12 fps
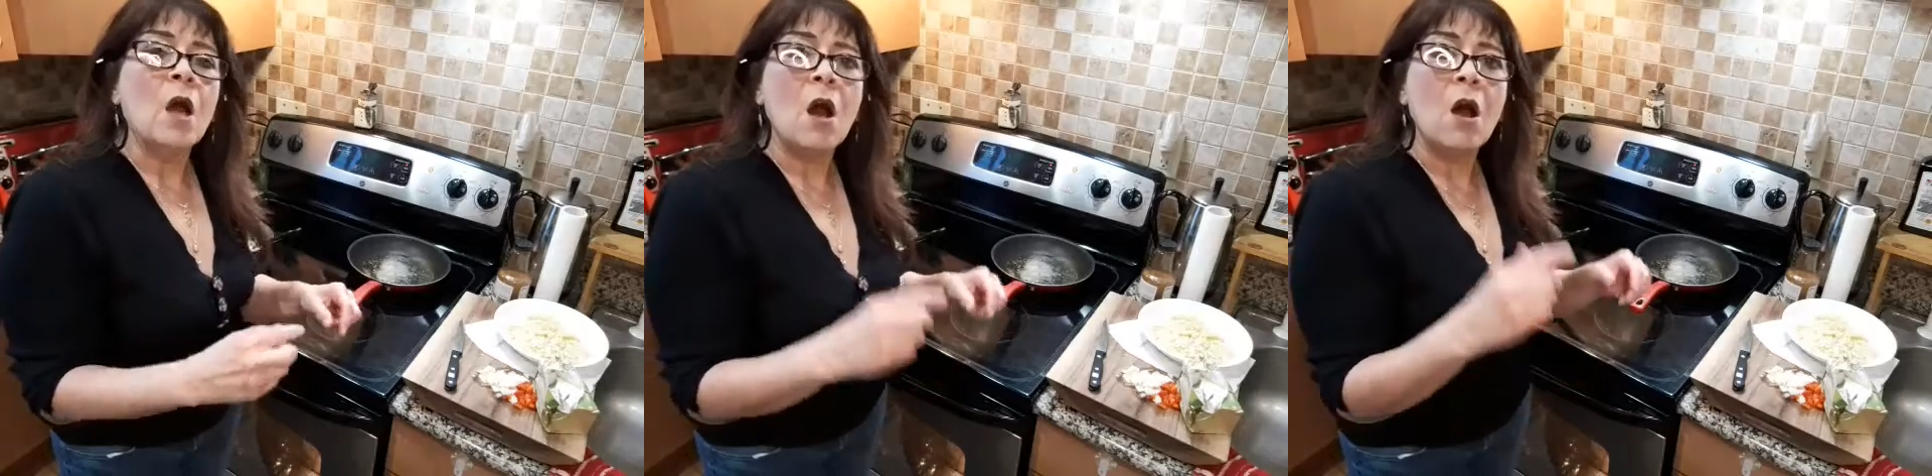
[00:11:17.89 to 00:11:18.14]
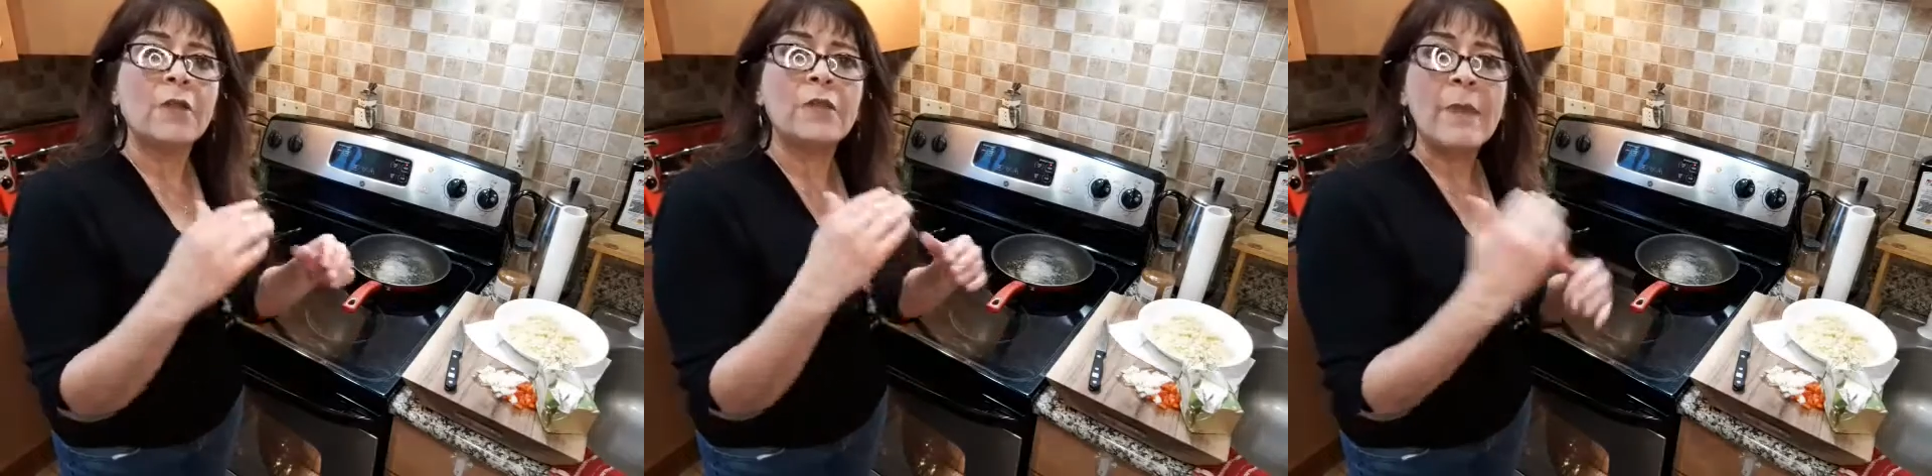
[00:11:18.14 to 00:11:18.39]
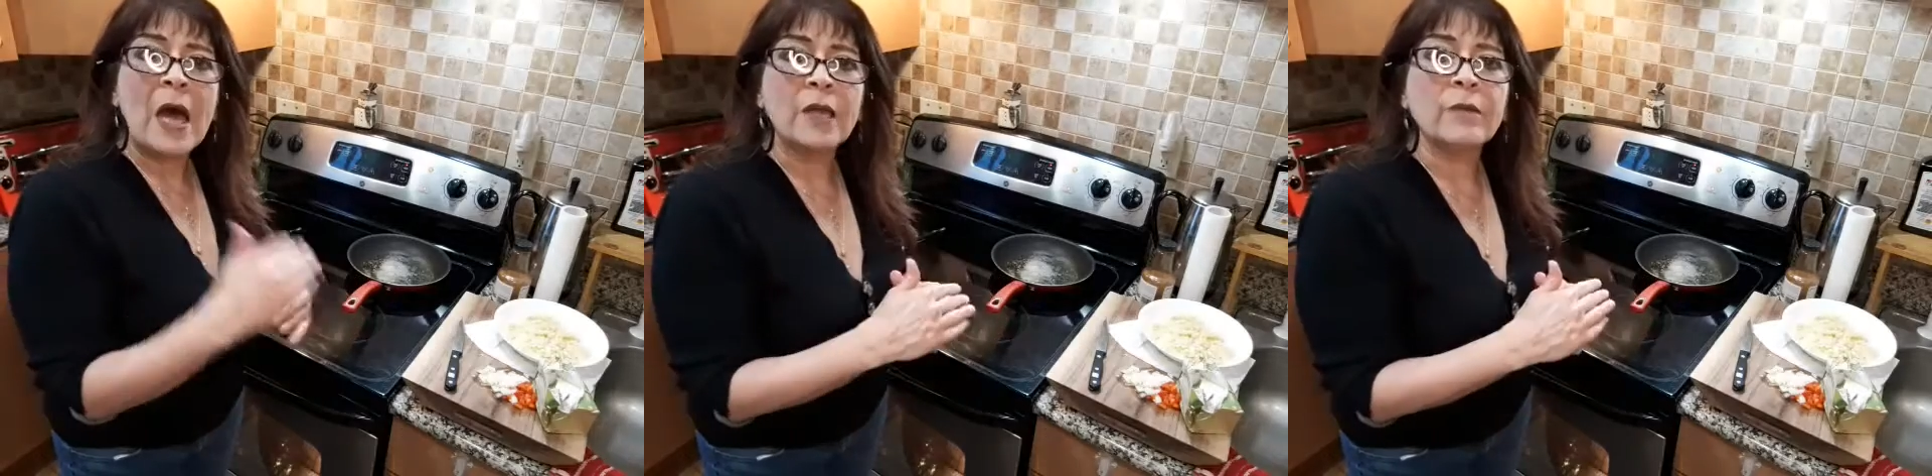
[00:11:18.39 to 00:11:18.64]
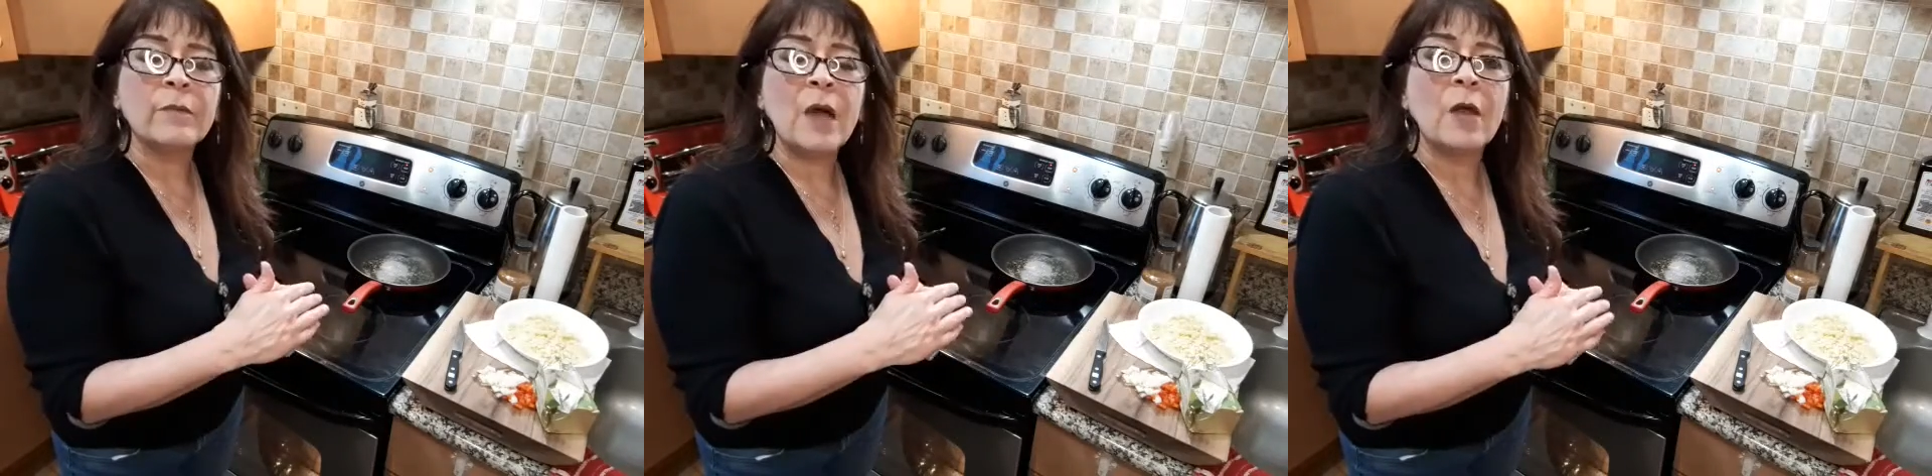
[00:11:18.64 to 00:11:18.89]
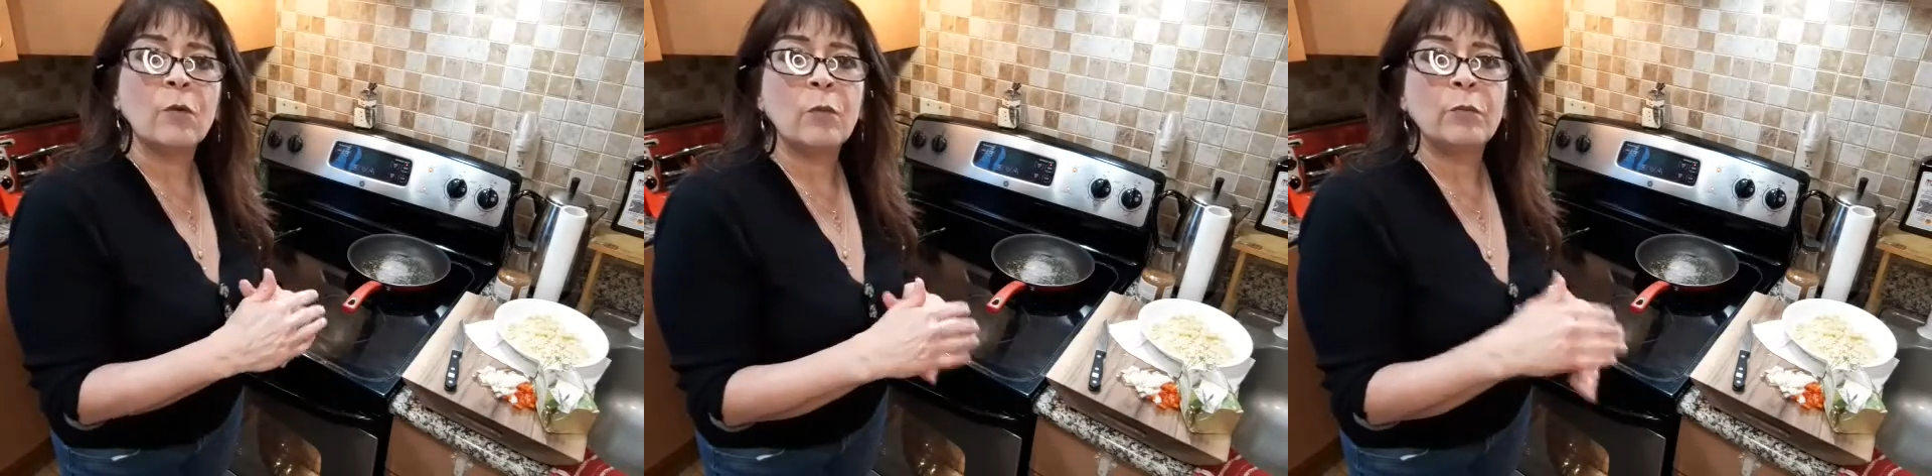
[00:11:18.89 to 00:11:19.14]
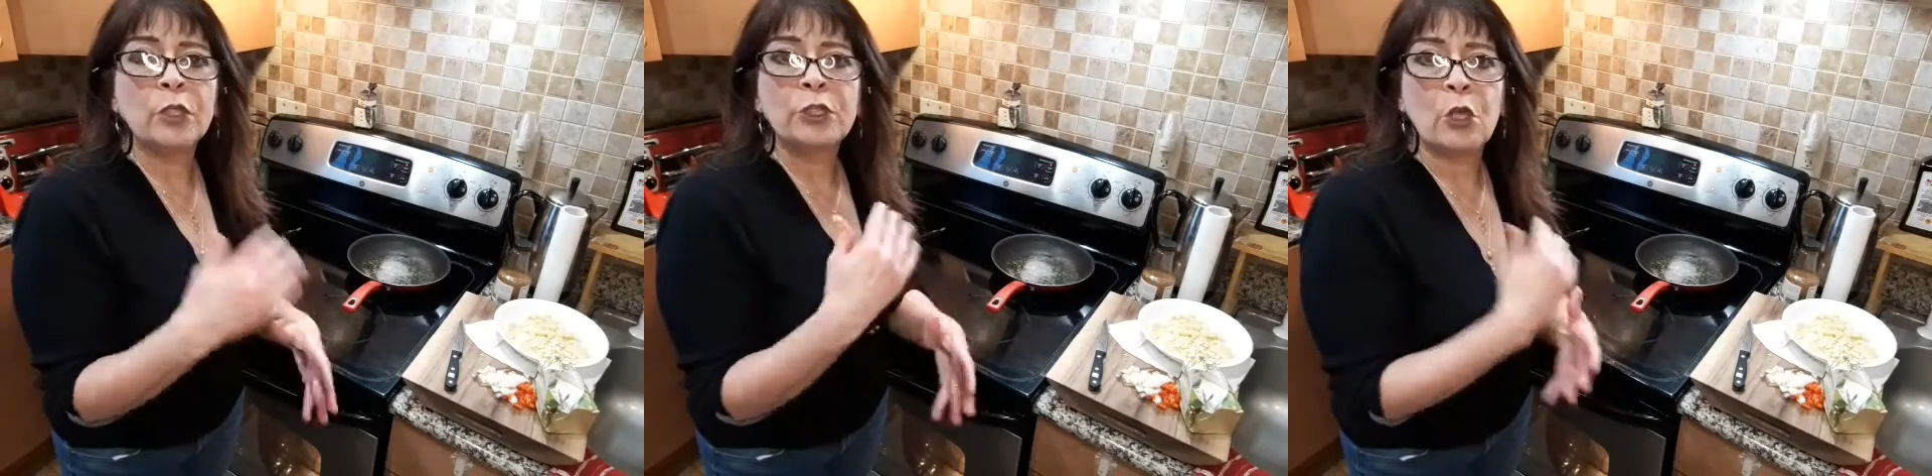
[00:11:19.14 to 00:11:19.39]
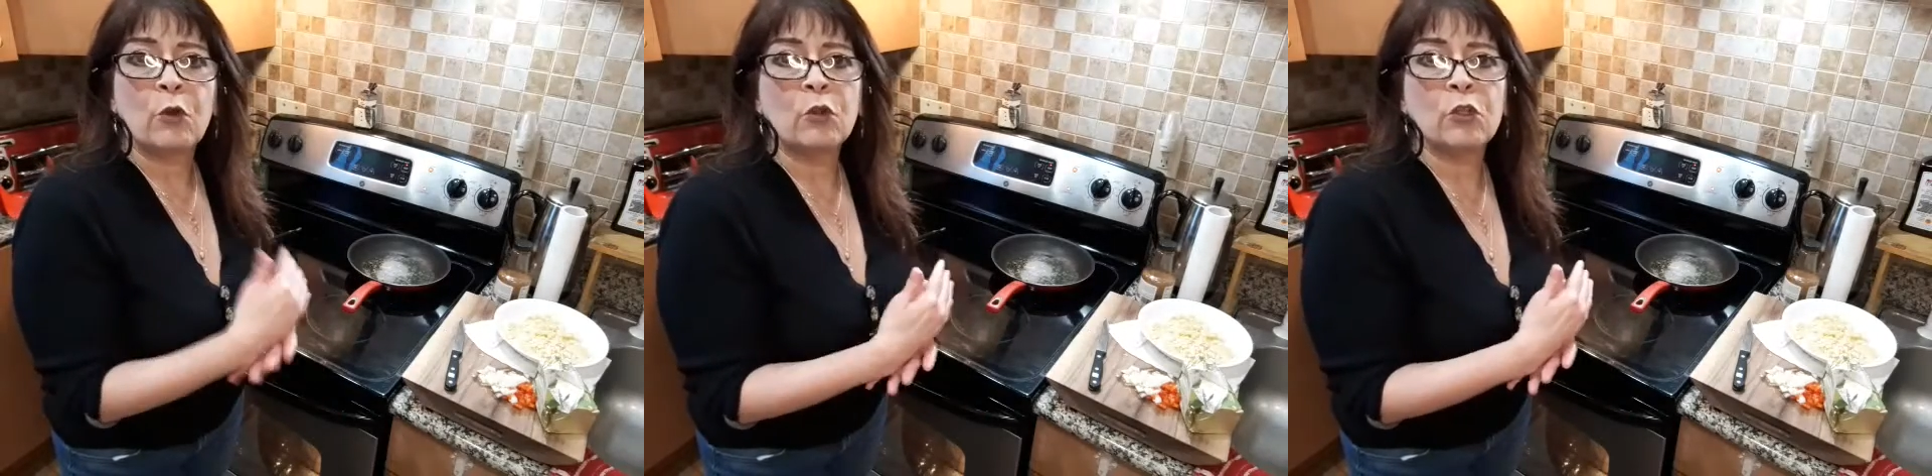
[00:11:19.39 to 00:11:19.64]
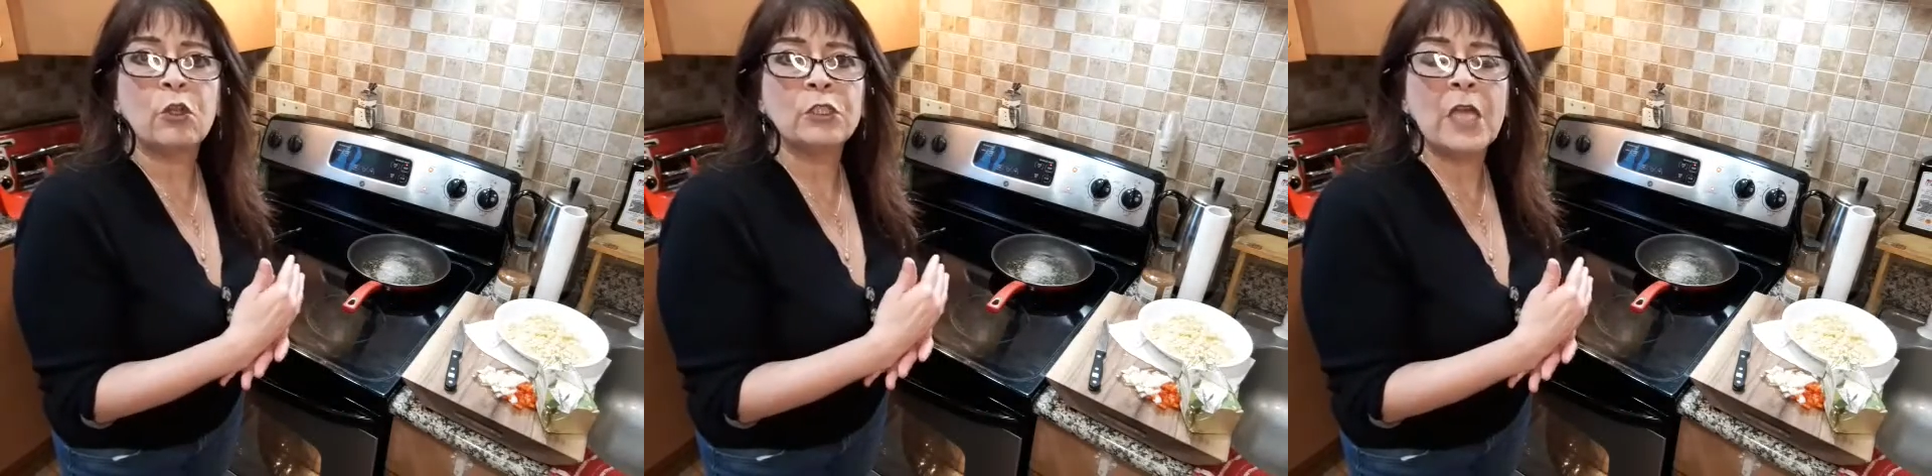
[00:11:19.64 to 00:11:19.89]
on the bottom, I will put
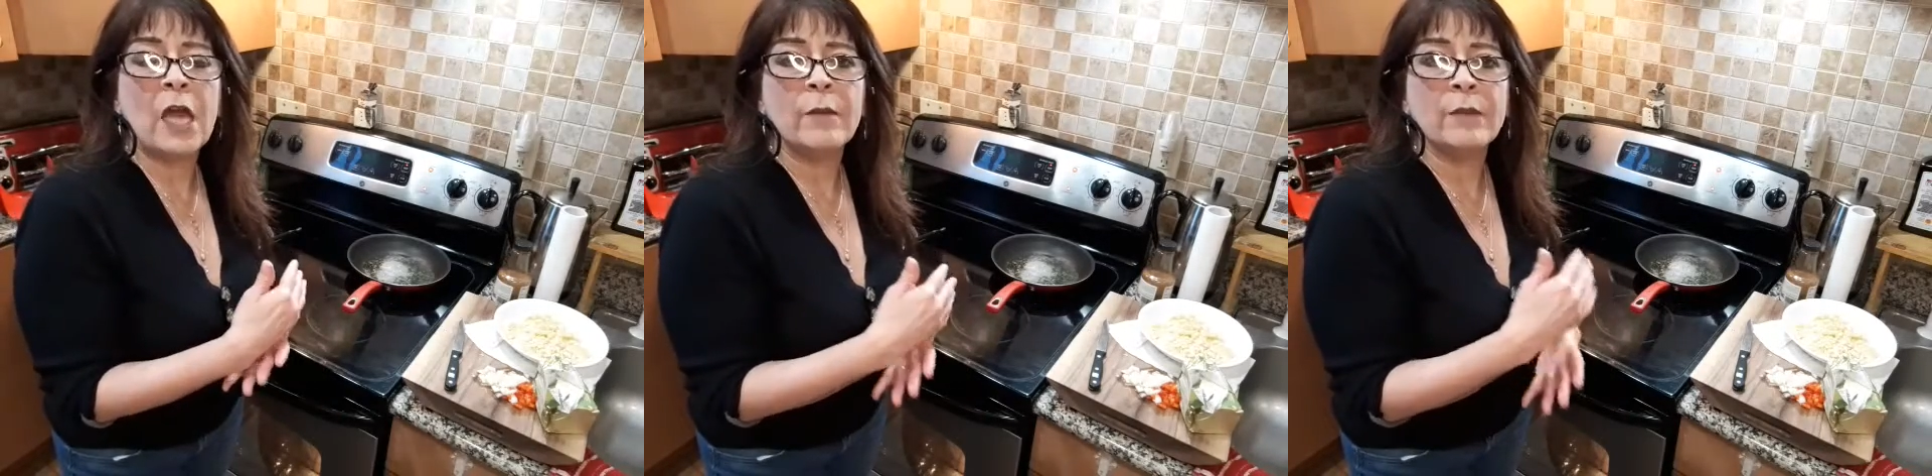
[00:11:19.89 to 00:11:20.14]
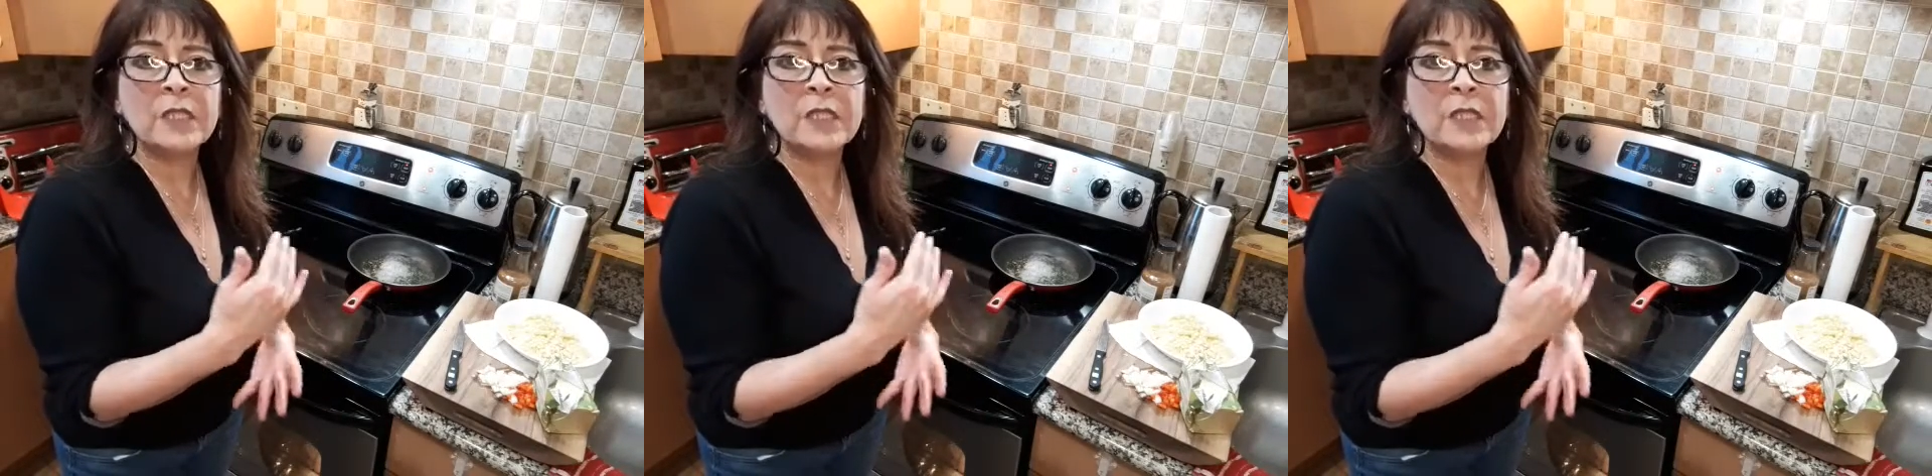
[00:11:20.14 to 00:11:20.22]
total cook time